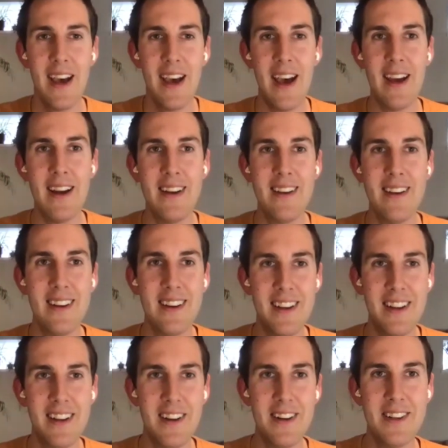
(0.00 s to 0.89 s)
And
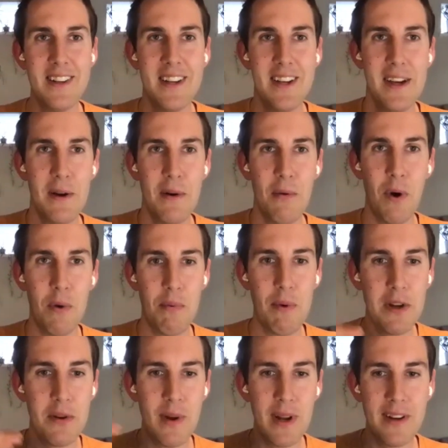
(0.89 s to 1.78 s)
you know, What
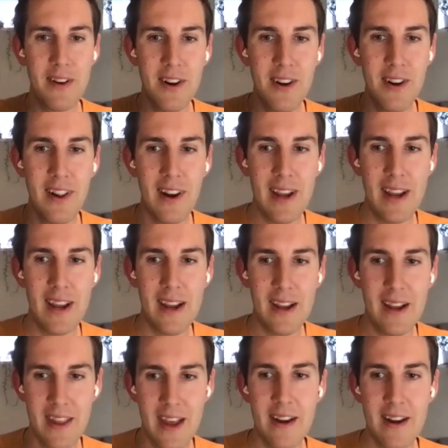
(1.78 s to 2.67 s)
we do
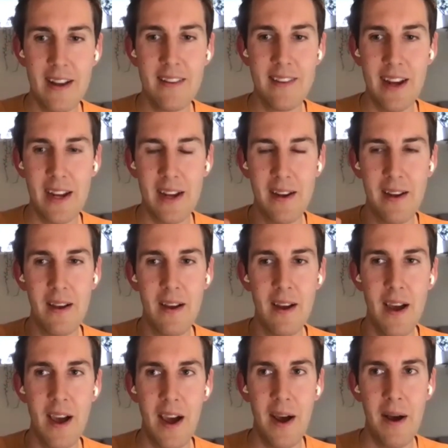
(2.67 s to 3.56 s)
internally then is like,
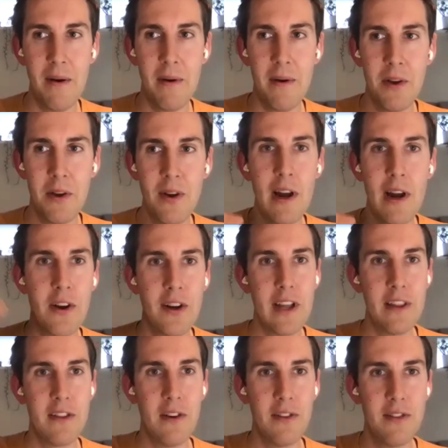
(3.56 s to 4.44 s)
uh, you can
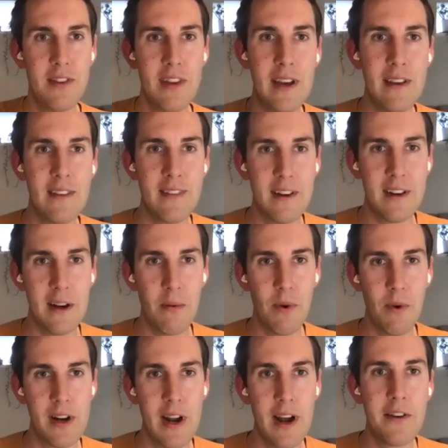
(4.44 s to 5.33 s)
look at those things that
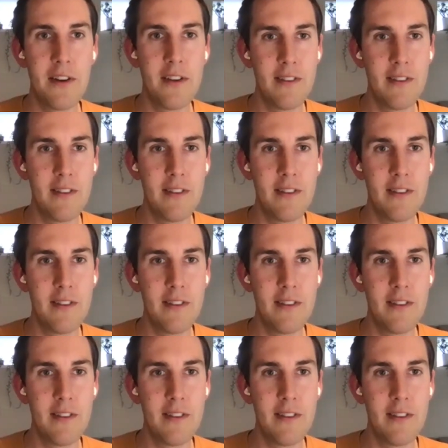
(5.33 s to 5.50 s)
didn't work out.